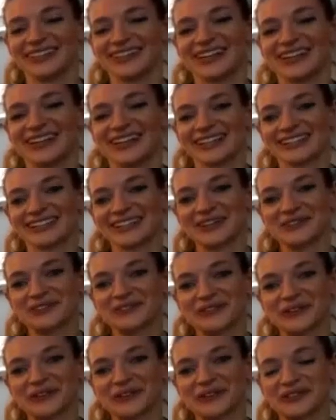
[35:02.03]
Exhale,
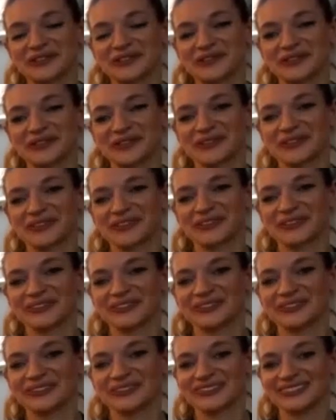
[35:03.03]
forward
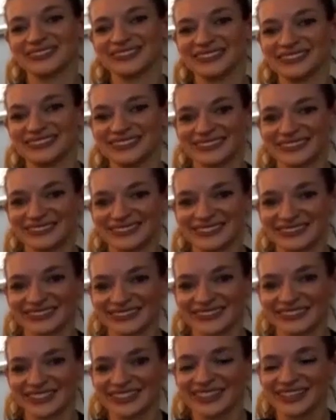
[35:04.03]
fold.
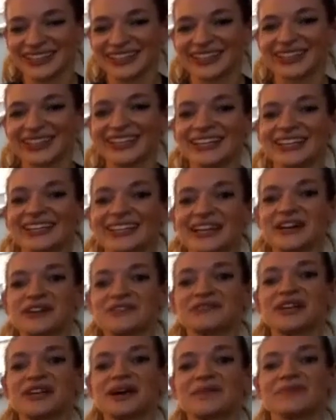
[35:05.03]

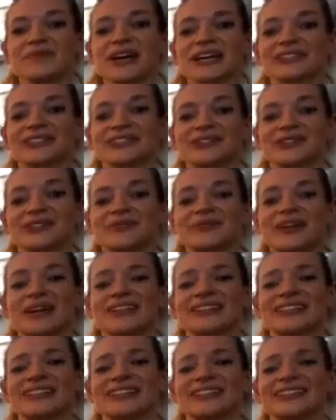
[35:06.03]
Inhale, flat back, tone
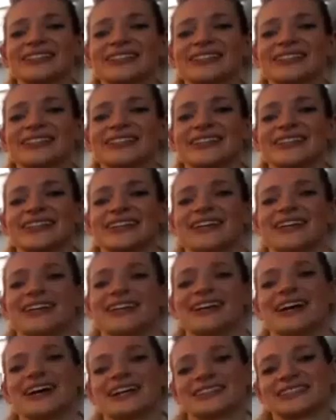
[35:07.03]
belly.
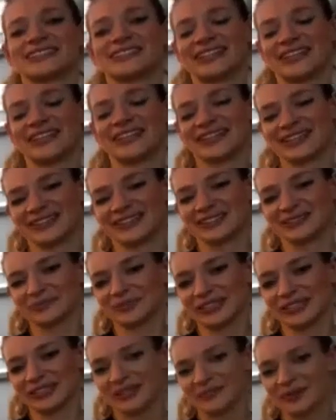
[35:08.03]
Exhale,
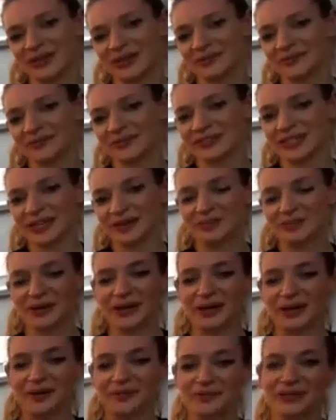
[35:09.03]
plant palm, step
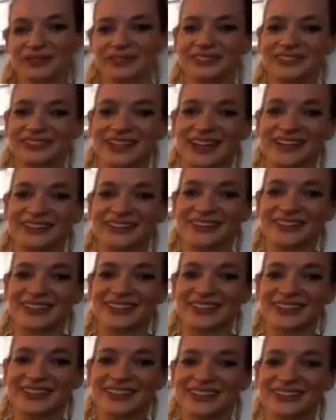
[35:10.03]
hop,
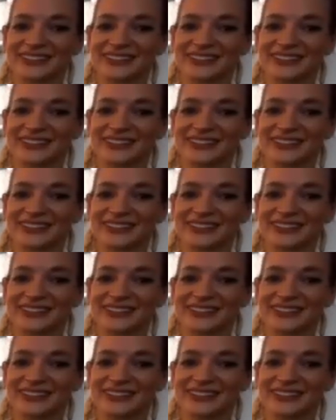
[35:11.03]
chaturanga.